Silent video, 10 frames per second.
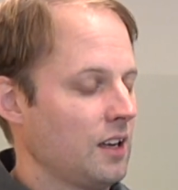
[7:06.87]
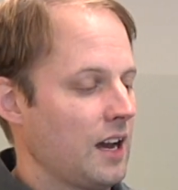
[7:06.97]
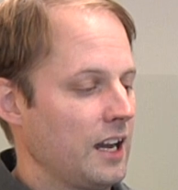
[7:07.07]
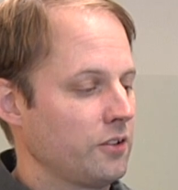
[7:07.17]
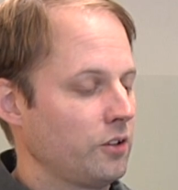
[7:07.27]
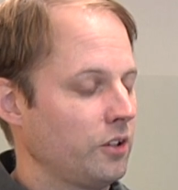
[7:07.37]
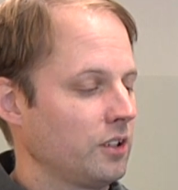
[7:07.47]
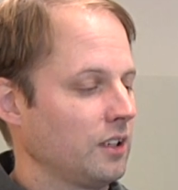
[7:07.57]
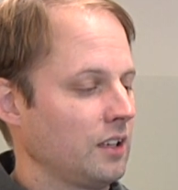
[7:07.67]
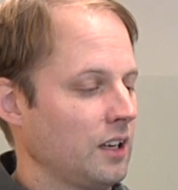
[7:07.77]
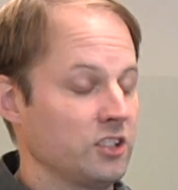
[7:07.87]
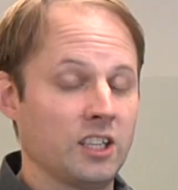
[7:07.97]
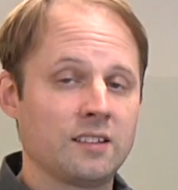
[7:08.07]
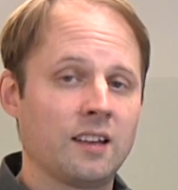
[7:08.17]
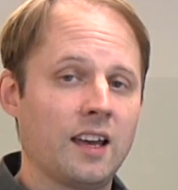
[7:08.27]
either a
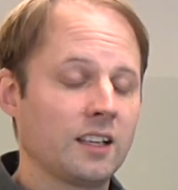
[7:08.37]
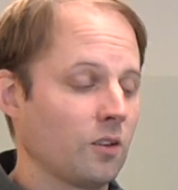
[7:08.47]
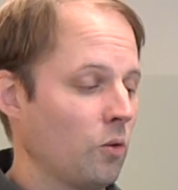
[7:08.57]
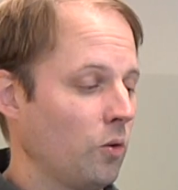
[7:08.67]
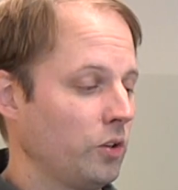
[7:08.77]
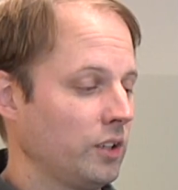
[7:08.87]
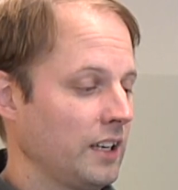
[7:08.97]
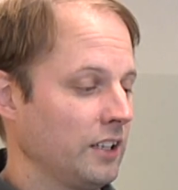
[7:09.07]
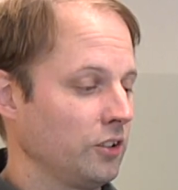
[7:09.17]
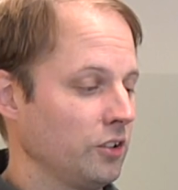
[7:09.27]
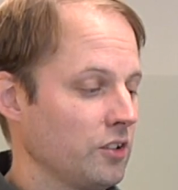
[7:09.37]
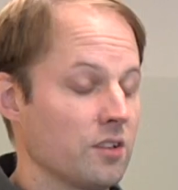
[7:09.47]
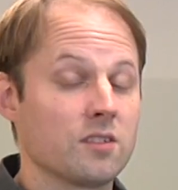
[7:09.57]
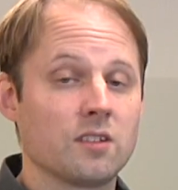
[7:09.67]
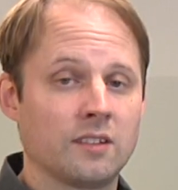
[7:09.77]
JTAG or any
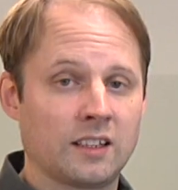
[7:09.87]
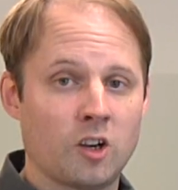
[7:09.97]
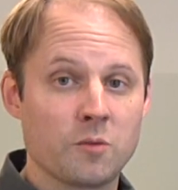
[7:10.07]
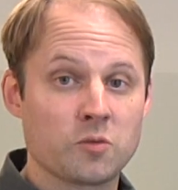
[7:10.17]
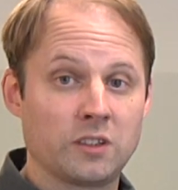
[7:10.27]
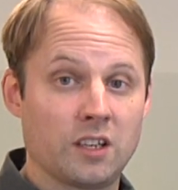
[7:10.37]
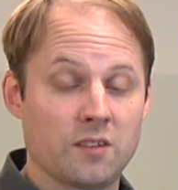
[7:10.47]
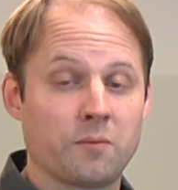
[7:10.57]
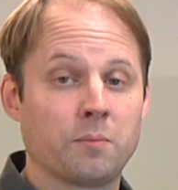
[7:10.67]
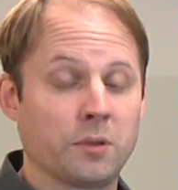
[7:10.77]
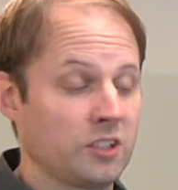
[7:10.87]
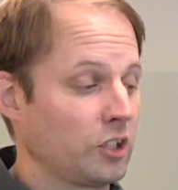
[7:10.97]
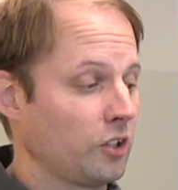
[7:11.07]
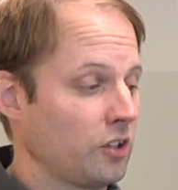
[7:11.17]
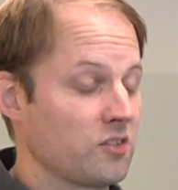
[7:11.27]
that comes with the
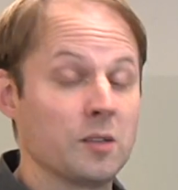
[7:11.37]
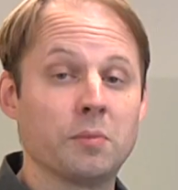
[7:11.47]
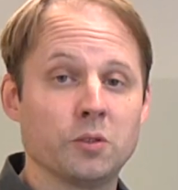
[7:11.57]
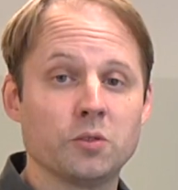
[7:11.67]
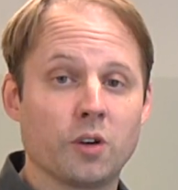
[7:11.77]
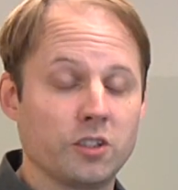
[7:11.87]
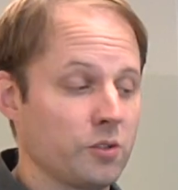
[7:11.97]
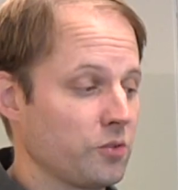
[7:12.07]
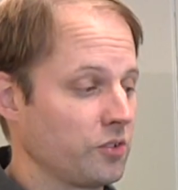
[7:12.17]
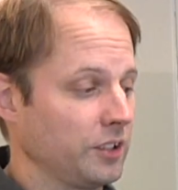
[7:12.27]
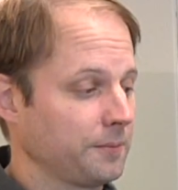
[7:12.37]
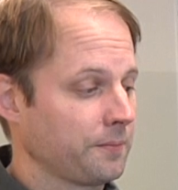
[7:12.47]
particular CPU you are using.